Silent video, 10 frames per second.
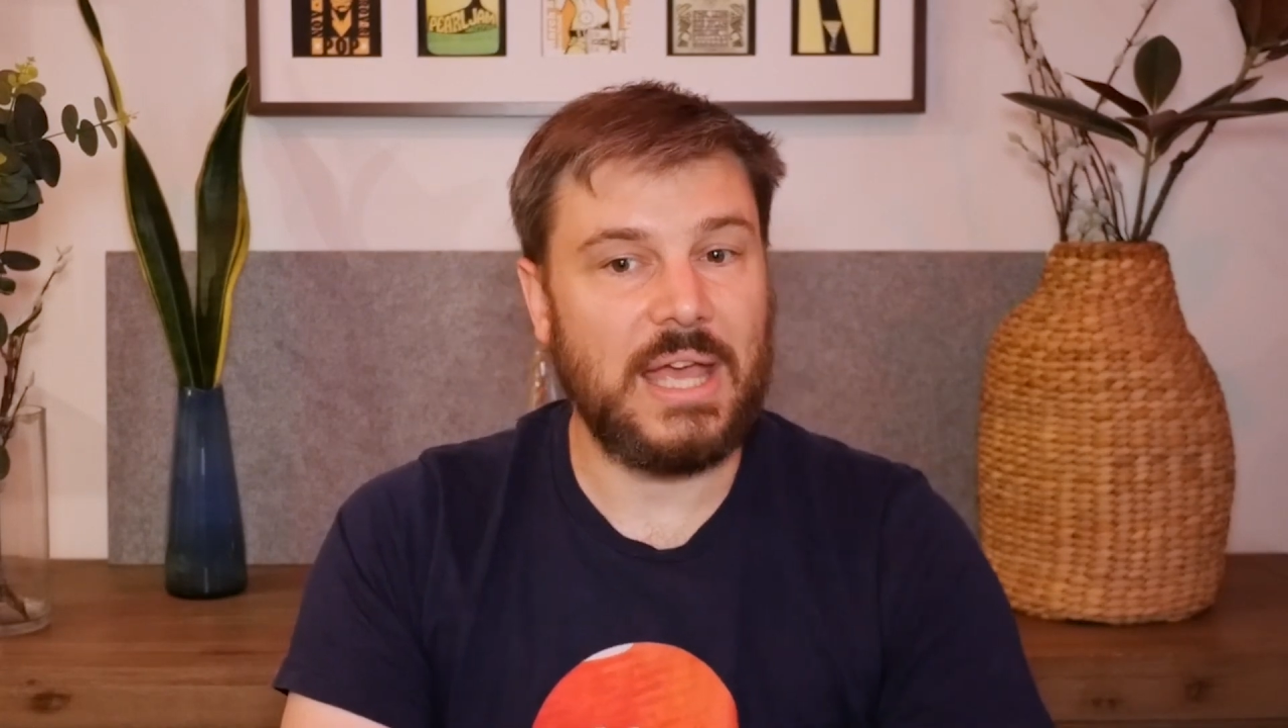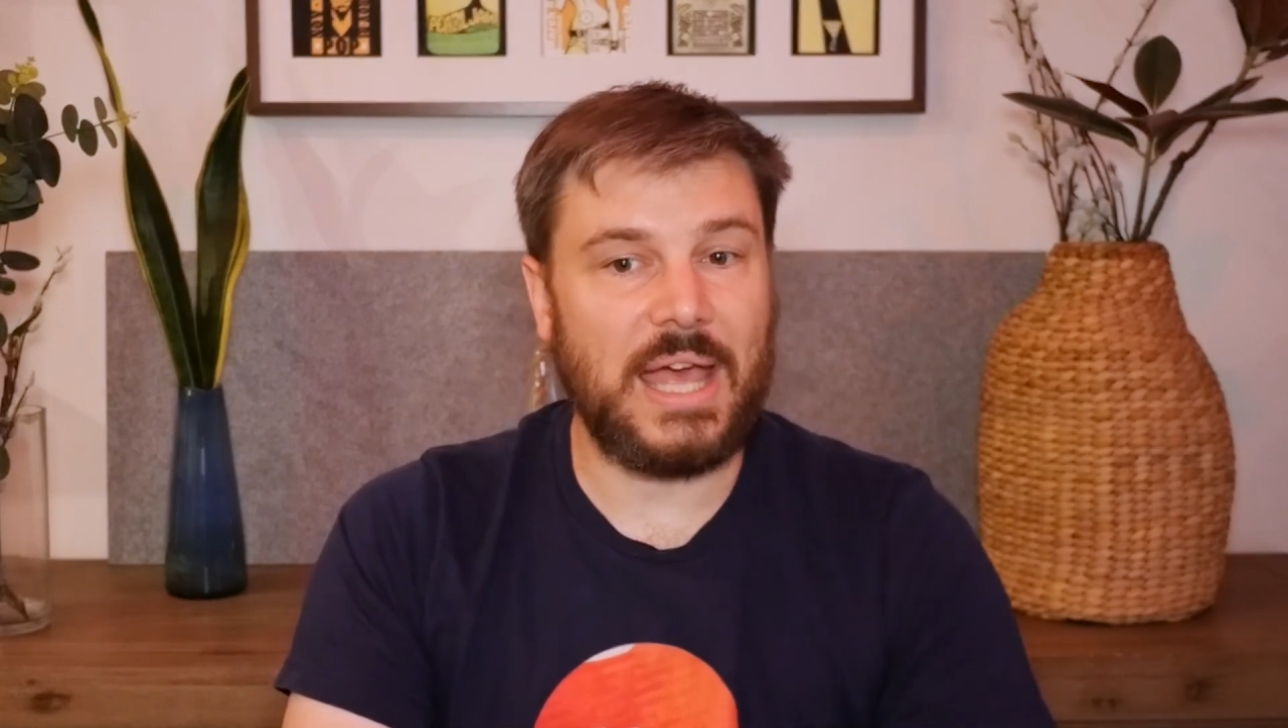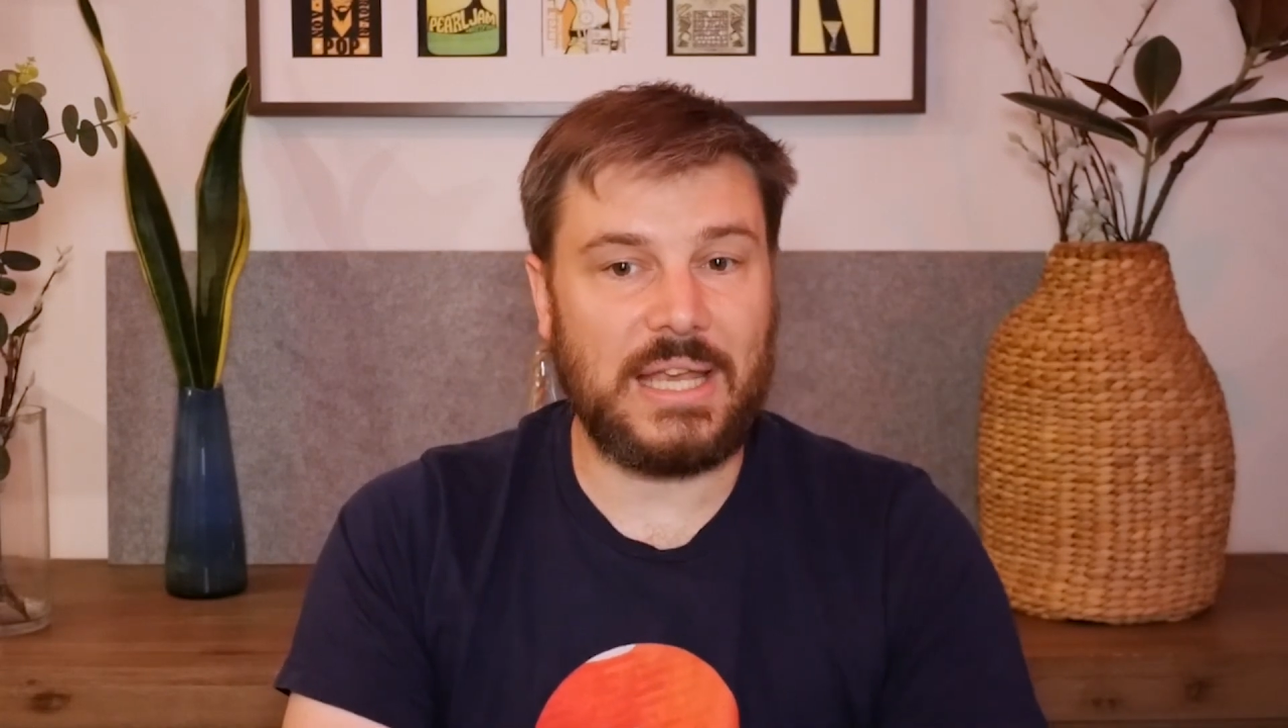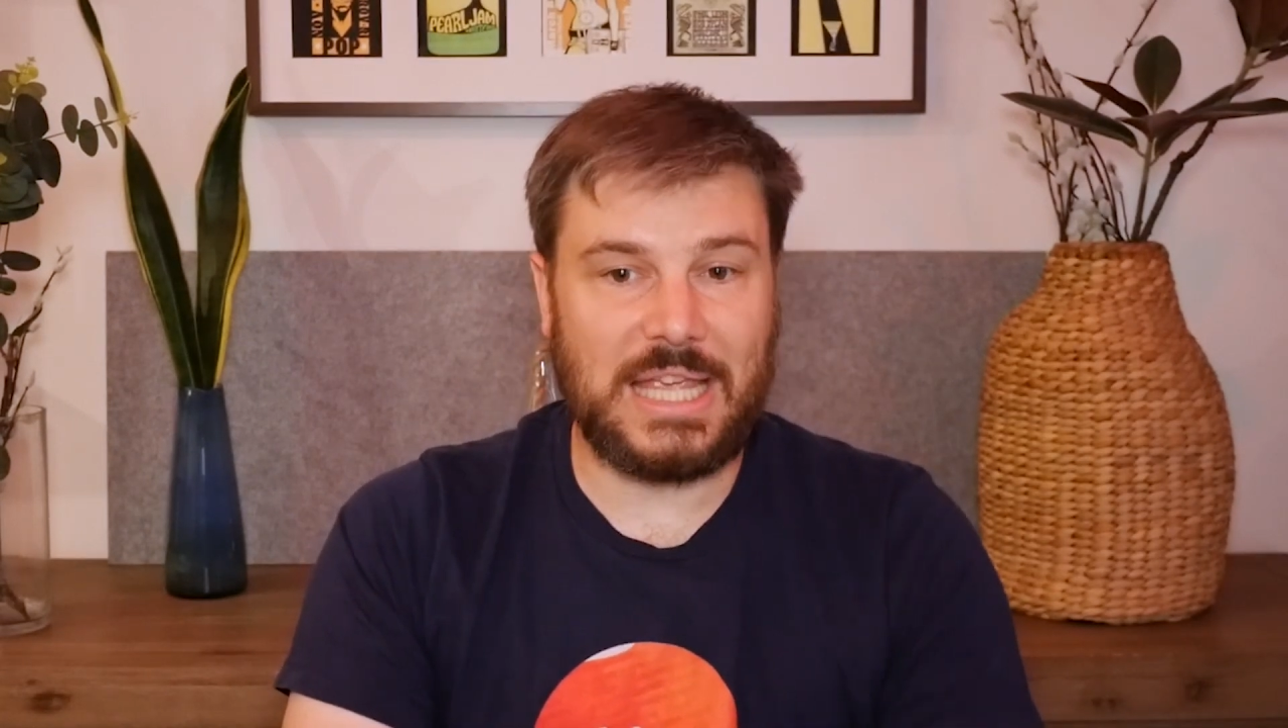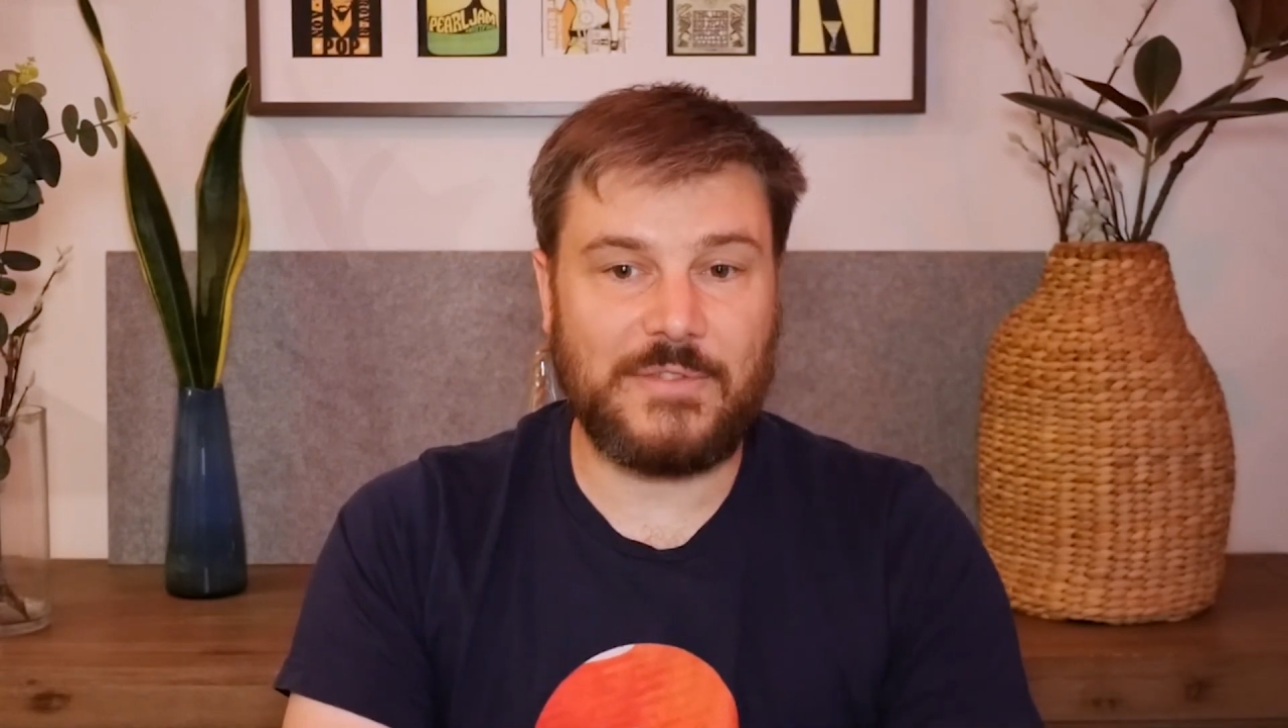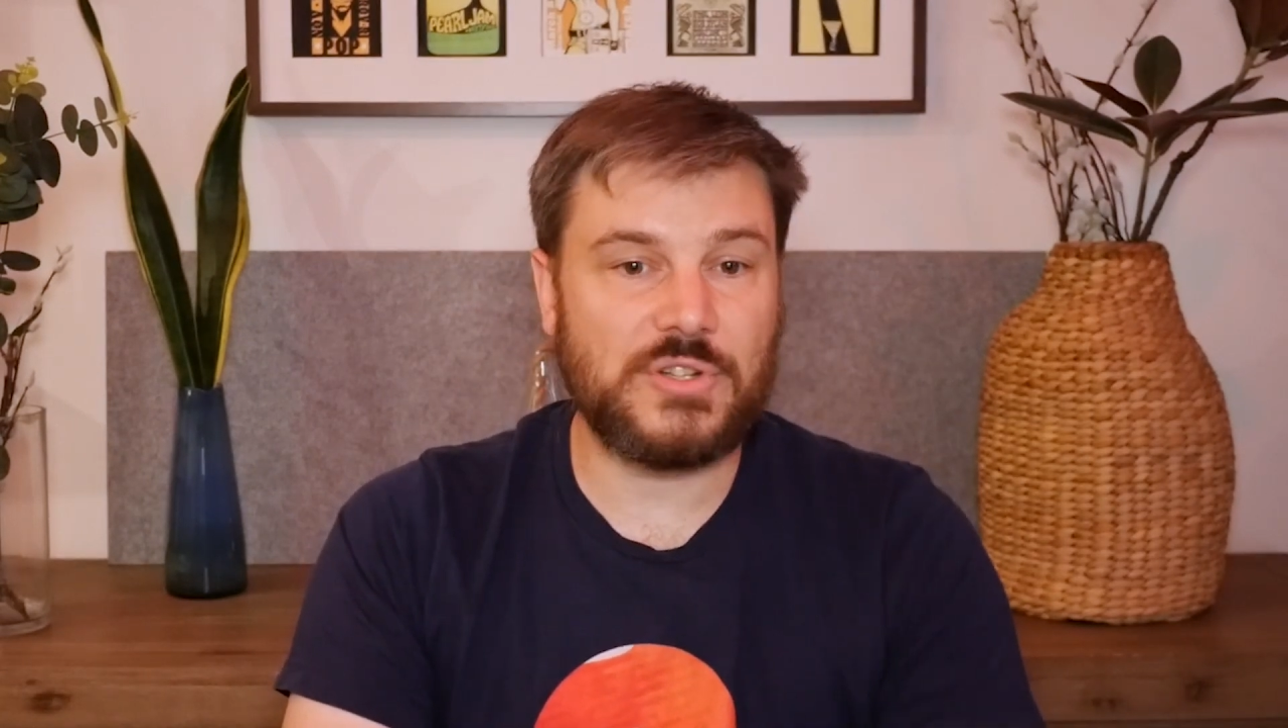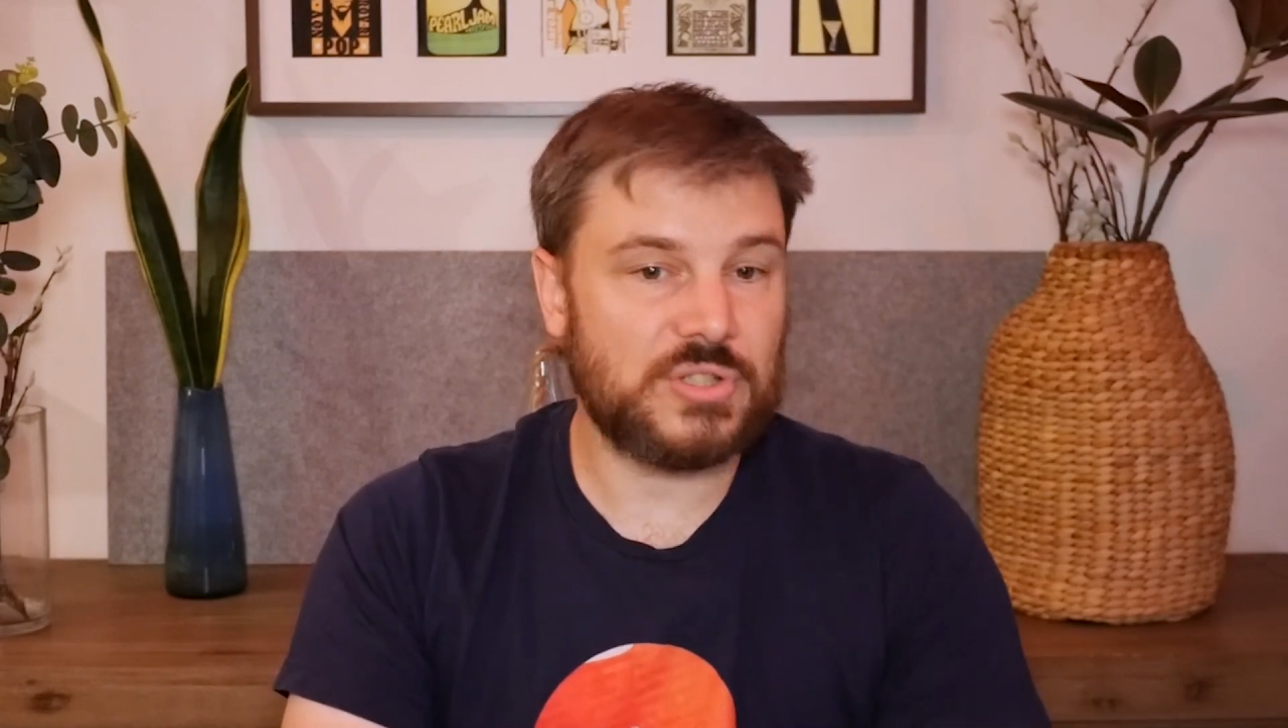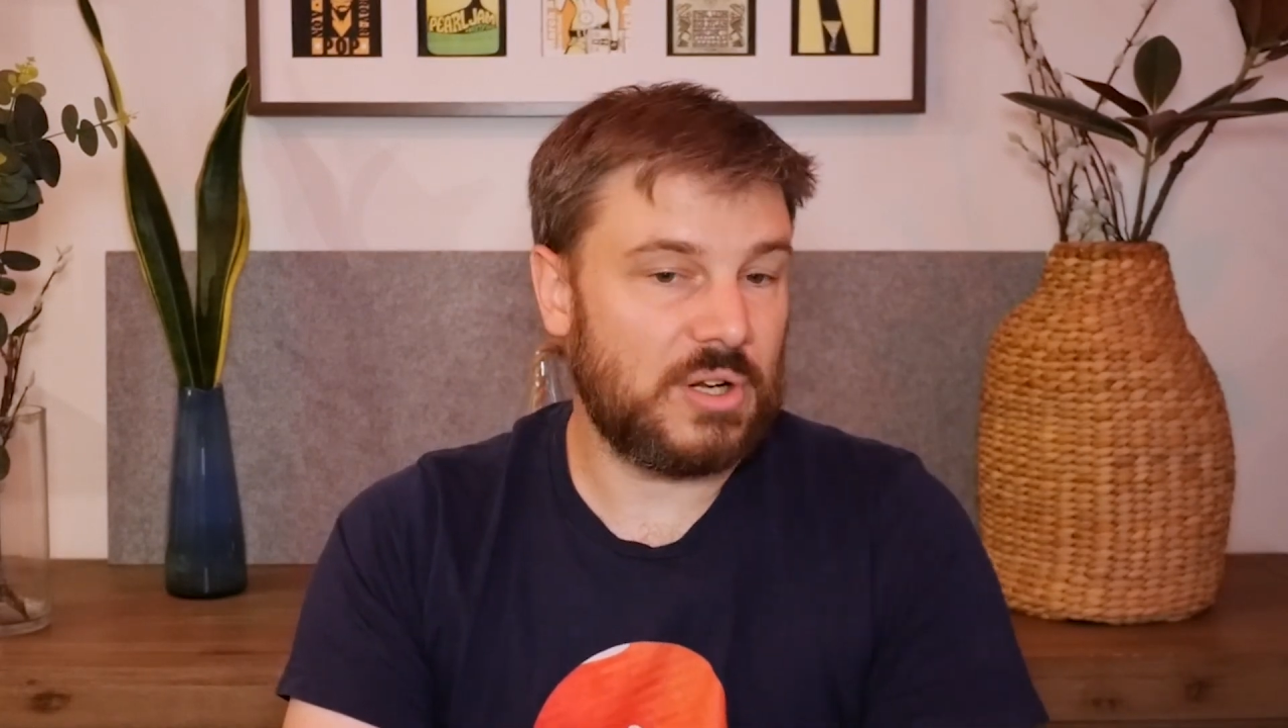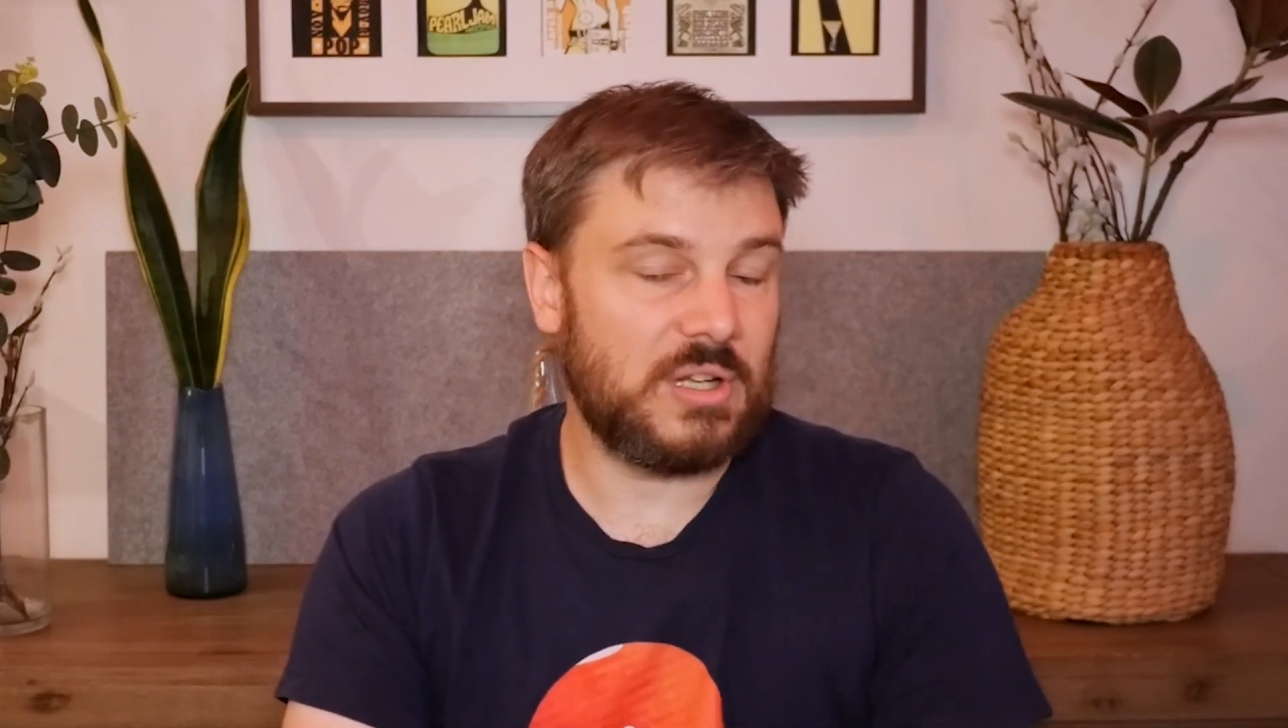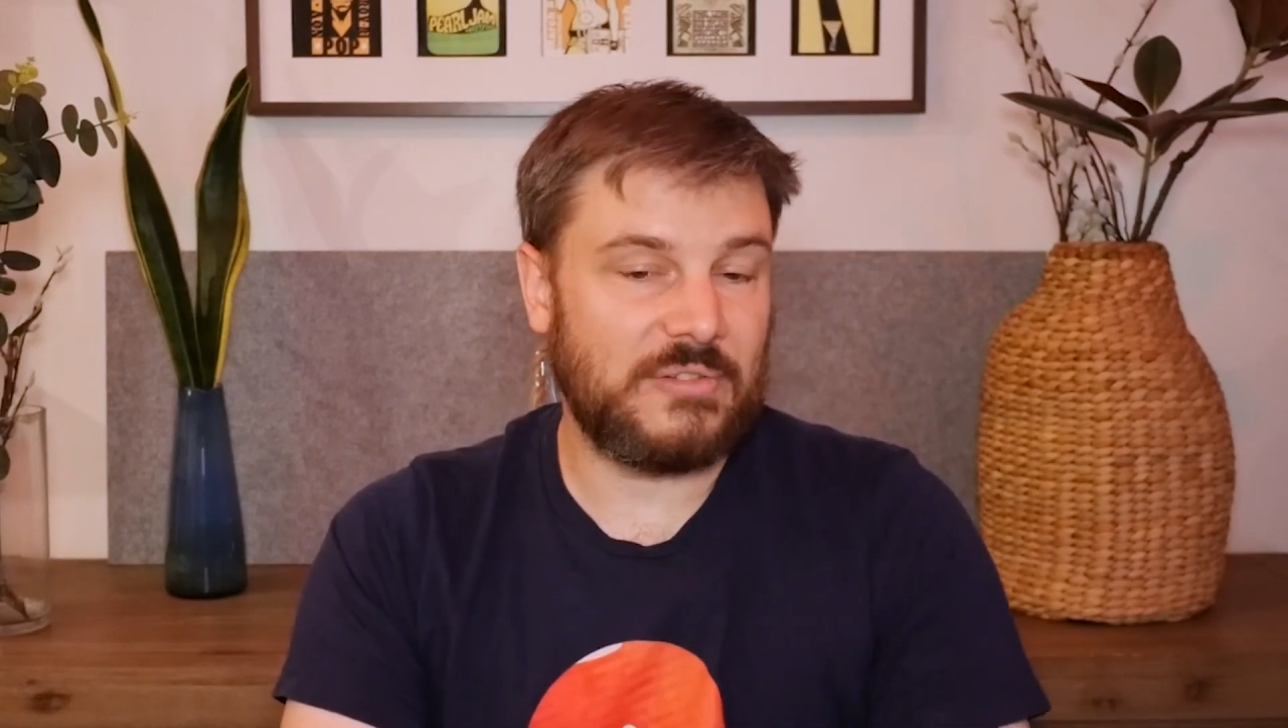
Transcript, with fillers: and even show their